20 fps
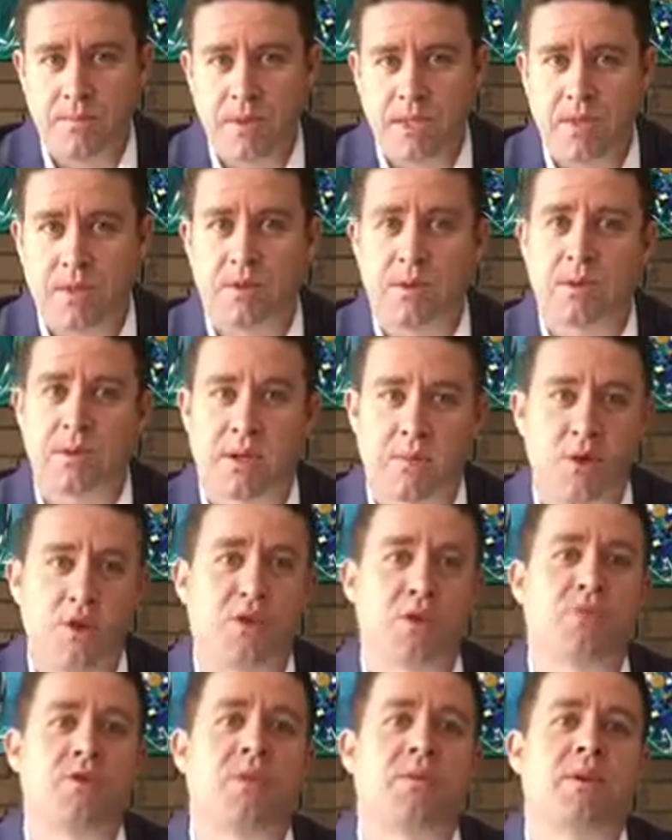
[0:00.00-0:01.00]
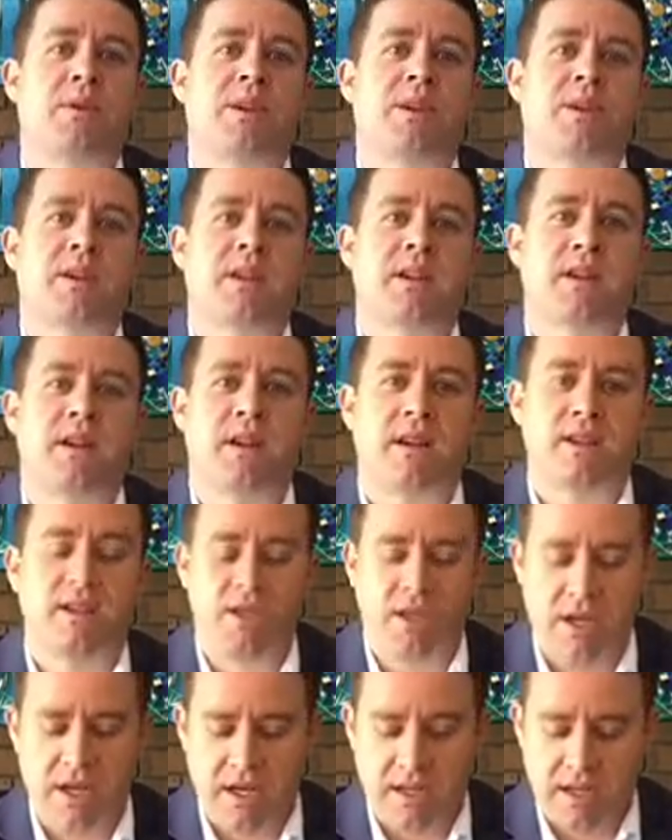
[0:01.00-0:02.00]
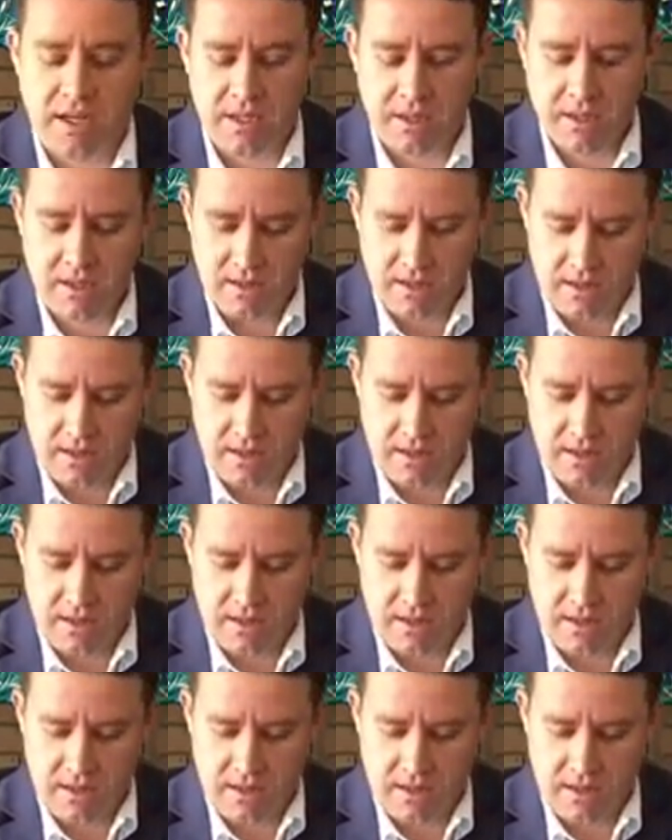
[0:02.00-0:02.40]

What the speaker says: sometimes commercial property and shares.